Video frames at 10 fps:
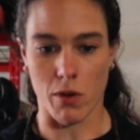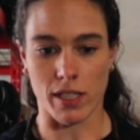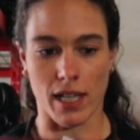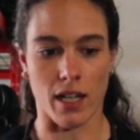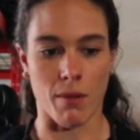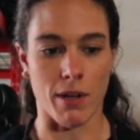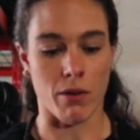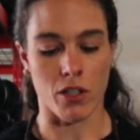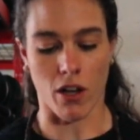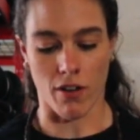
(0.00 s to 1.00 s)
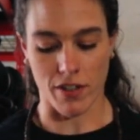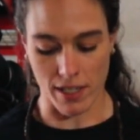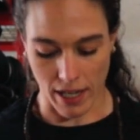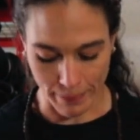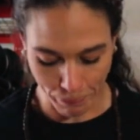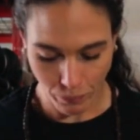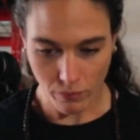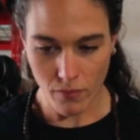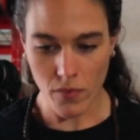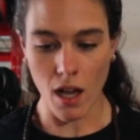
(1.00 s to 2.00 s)
they always got to come out with a coffee design.
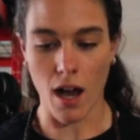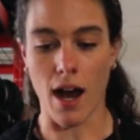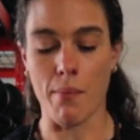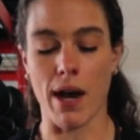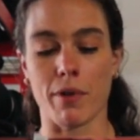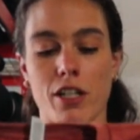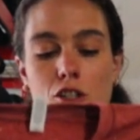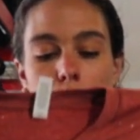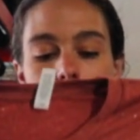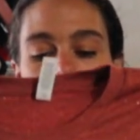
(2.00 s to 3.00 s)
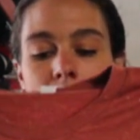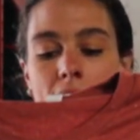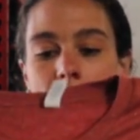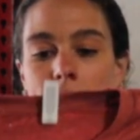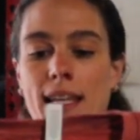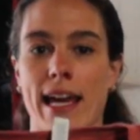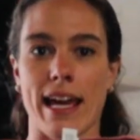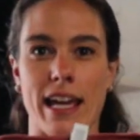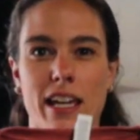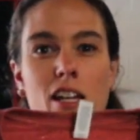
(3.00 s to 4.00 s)
I'm going to do this as
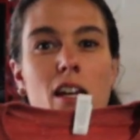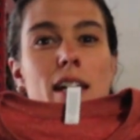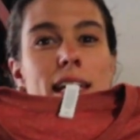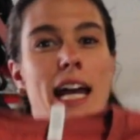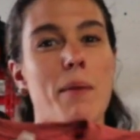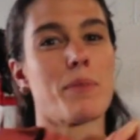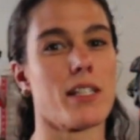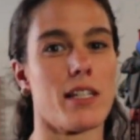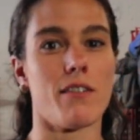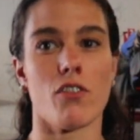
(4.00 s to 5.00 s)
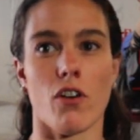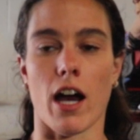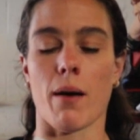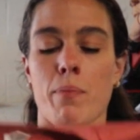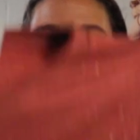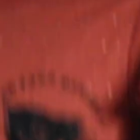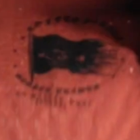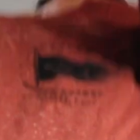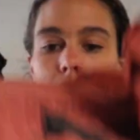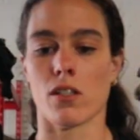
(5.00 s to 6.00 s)
a cap sleeve crop.
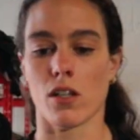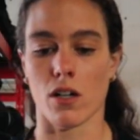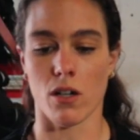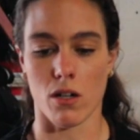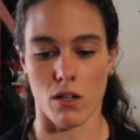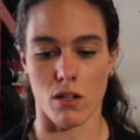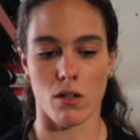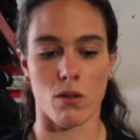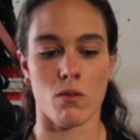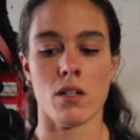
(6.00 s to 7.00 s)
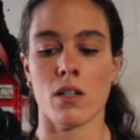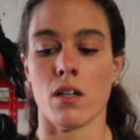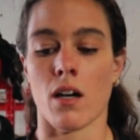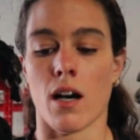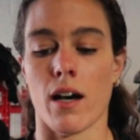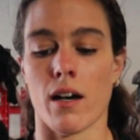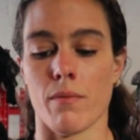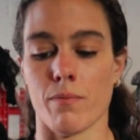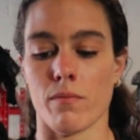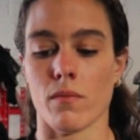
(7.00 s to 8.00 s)
So,
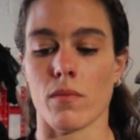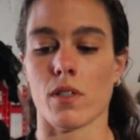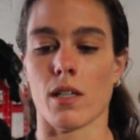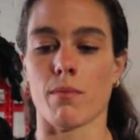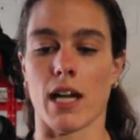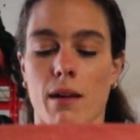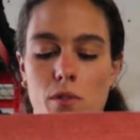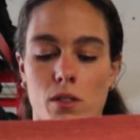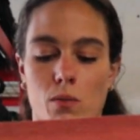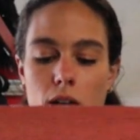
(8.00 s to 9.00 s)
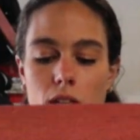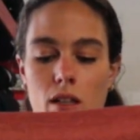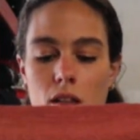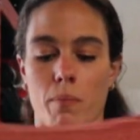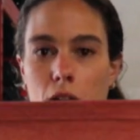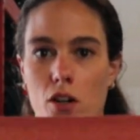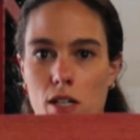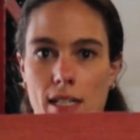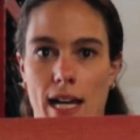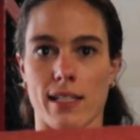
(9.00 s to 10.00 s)
sometimes when the bigger
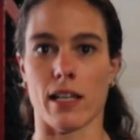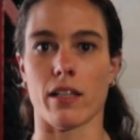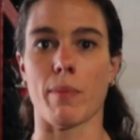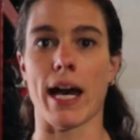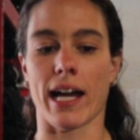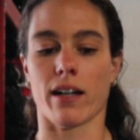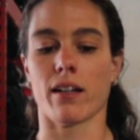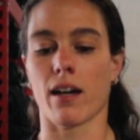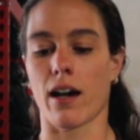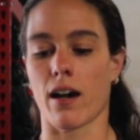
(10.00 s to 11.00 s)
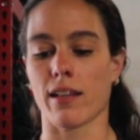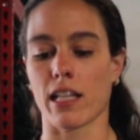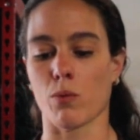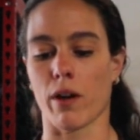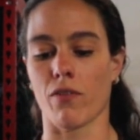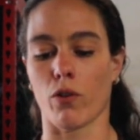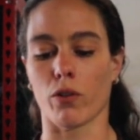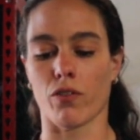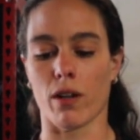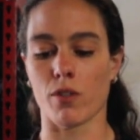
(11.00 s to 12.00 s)
design is on the back, that's where I
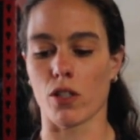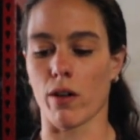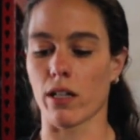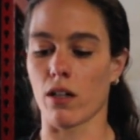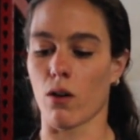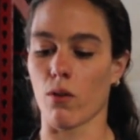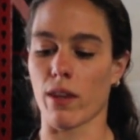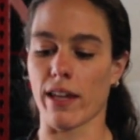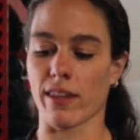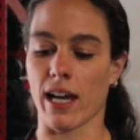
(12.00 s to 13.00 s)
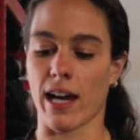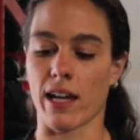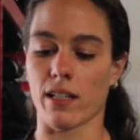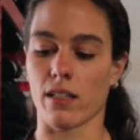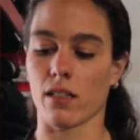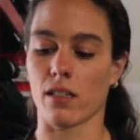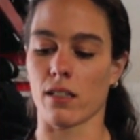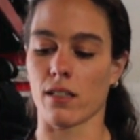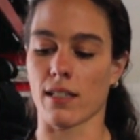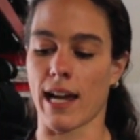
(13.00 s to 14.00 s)
fold from, so I know that the
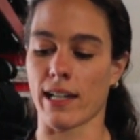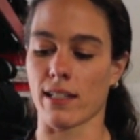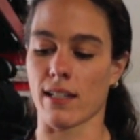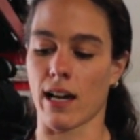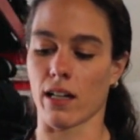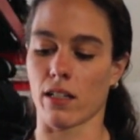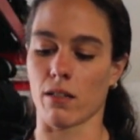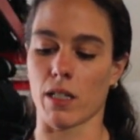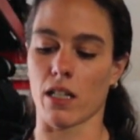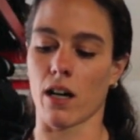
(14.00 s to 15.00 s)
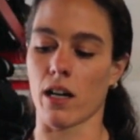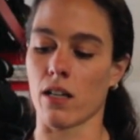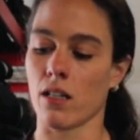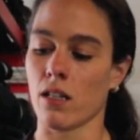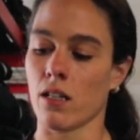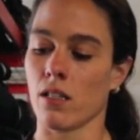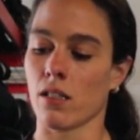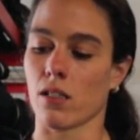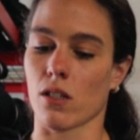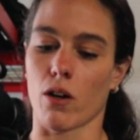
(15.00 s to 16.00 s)
design is not going to be cut.
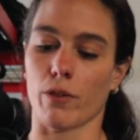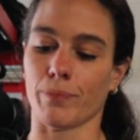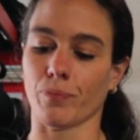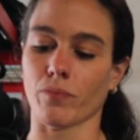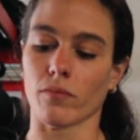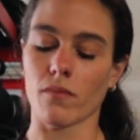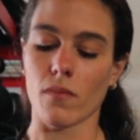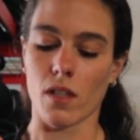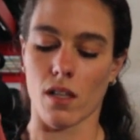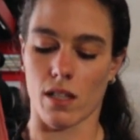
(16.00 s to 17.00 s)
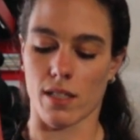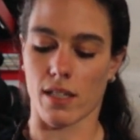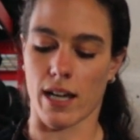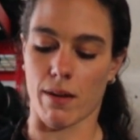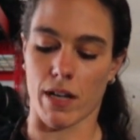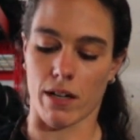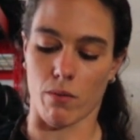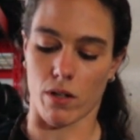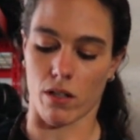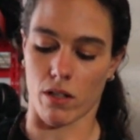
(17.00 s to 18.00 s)
So this time I
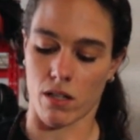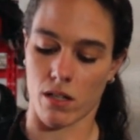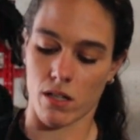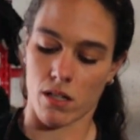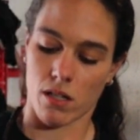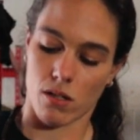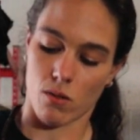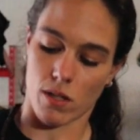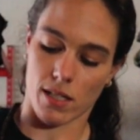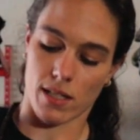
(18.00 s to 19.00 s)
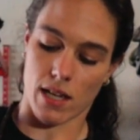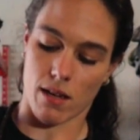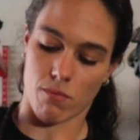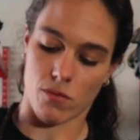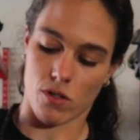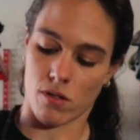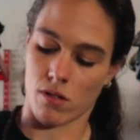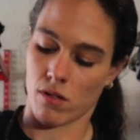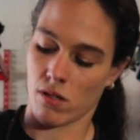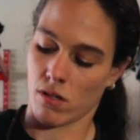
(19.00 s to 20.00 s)
will do the same,
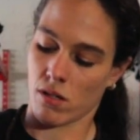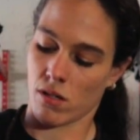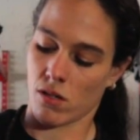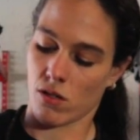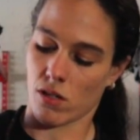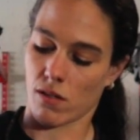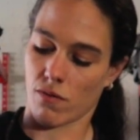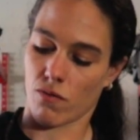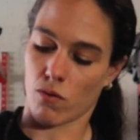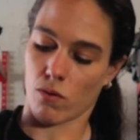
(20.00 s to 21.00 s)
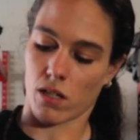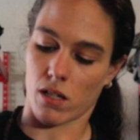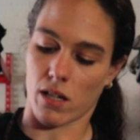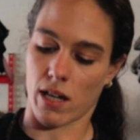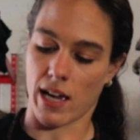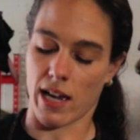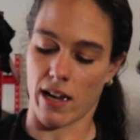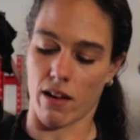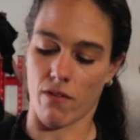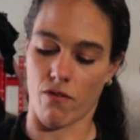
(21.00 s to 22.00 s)
just folding in
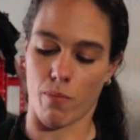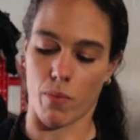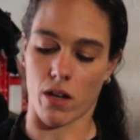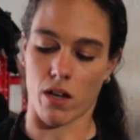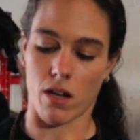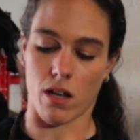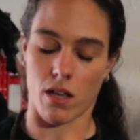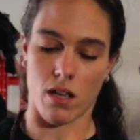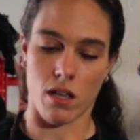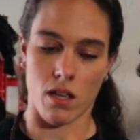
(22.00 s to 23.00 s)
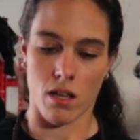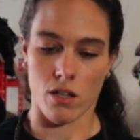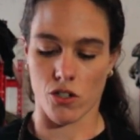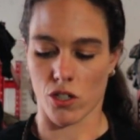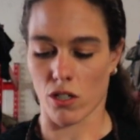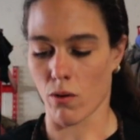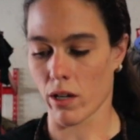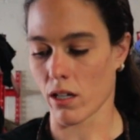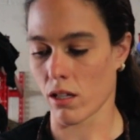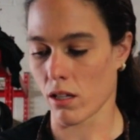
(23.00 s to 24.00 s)
half, but
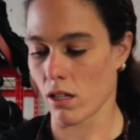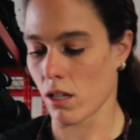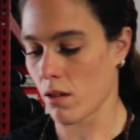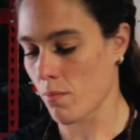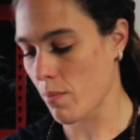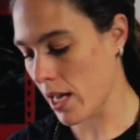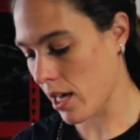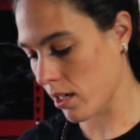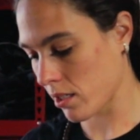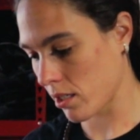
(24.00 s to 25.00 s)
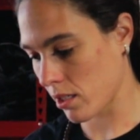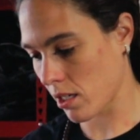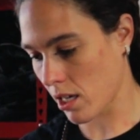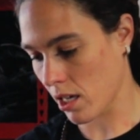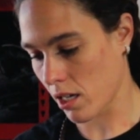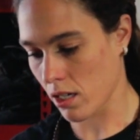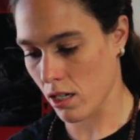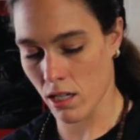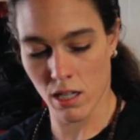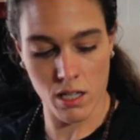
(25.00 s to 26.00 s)
showing the back
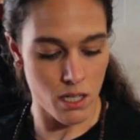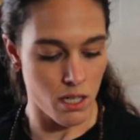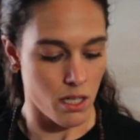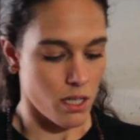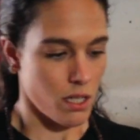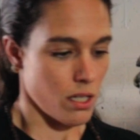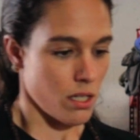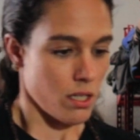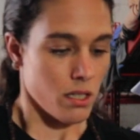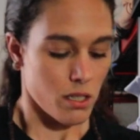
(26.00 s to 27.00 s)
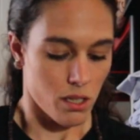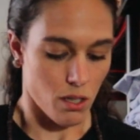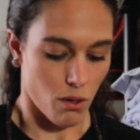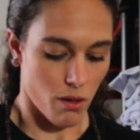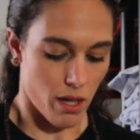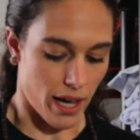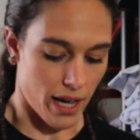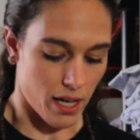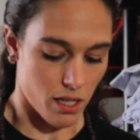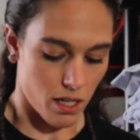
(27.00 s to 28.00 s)
design so
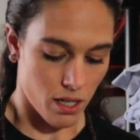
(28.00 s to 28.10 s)
that